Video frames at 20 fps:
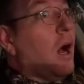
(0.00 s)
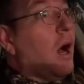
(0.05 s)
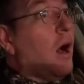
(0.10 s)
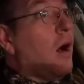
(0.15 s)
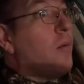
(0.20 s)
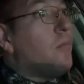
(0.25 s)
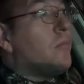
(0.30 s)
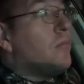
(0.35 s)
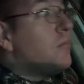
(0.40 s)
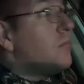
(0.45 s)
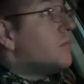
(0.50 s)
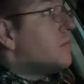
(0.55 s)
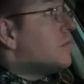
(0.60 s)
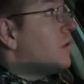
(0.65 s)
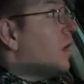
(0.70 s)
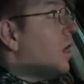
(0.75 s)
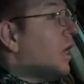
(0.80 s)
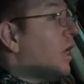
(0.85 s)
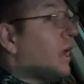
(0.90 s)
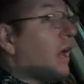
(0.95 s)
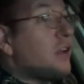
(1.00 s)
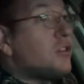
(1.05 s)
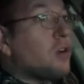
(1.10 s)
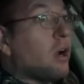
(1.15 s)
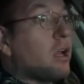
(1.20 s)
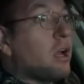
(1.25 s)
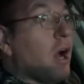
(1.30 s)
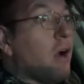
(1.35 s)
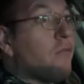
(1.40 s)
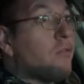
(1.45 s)
And I
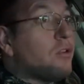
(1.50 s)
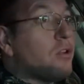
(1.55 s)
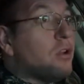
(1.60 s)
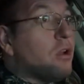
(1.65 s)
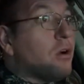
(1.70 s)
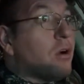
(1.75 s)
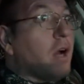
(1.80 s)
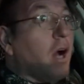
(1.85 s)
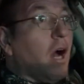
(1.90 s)
try to cover, you know,